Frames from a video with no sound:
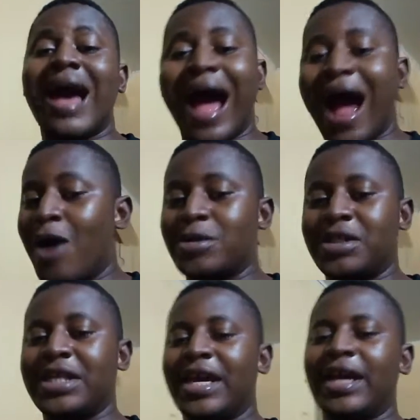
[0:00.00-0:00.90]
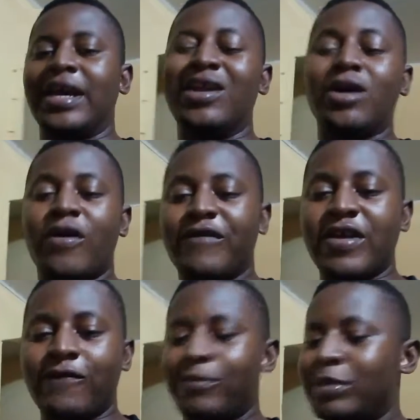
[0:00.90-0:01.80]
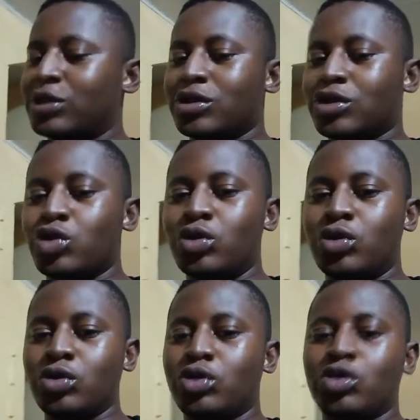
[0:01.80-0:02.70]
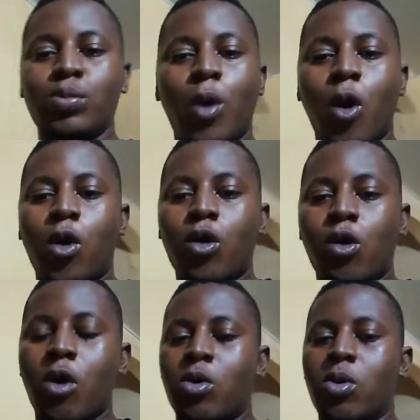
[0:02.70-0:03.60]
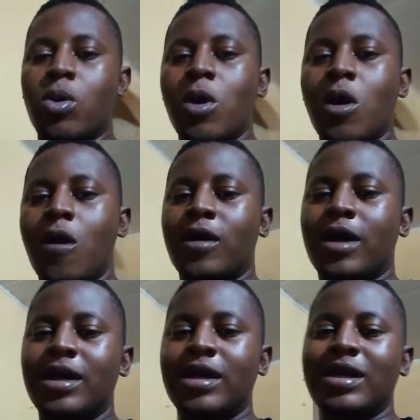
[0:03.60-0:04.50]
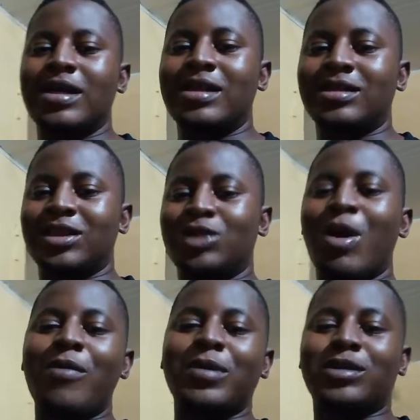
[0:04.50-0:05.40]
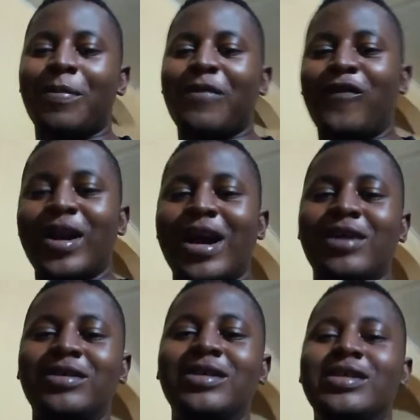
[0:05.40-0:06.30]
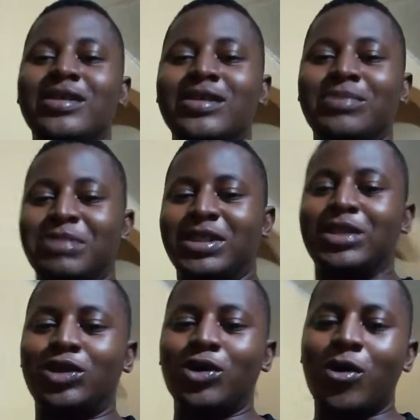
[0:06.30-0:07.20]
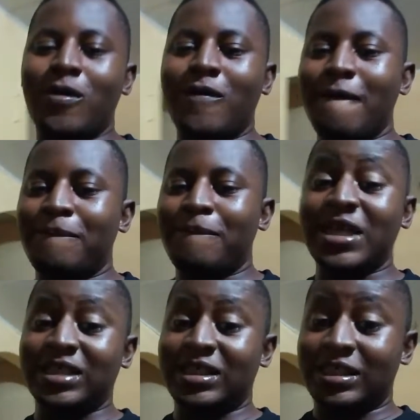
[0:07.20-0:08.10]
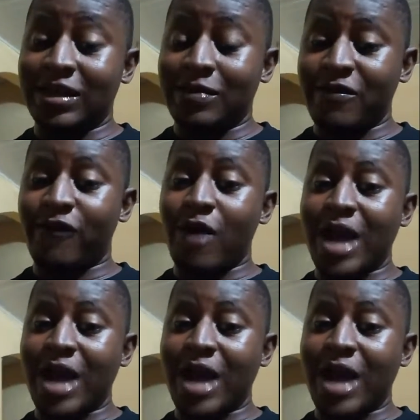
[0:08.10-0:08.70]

out there, a lot of information on YouTube, on Google. Okay, this is where we'll be stopping for now. Mr. Joe, please, before